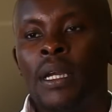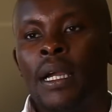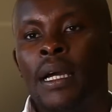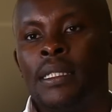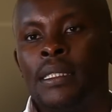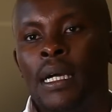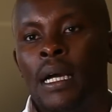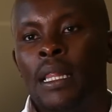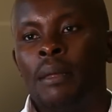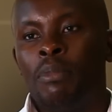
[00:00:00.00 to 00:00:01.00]
looking at
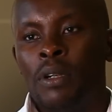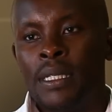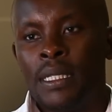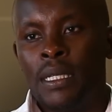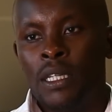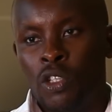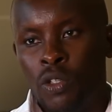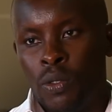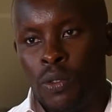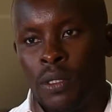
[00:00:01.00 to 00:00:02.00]
the policy
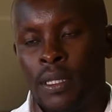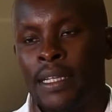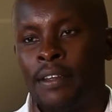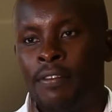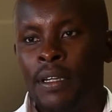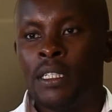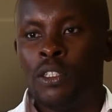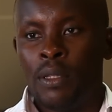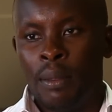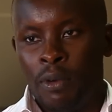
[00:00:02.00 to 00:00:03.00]
issues that
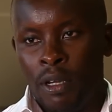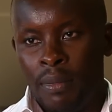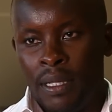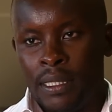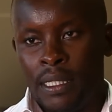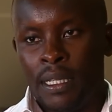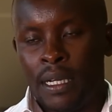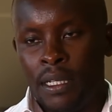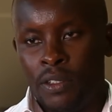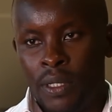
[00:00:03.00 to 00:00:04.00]
affect youth employment in
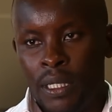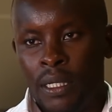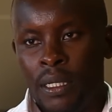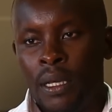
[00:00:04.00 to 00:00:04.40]
the country.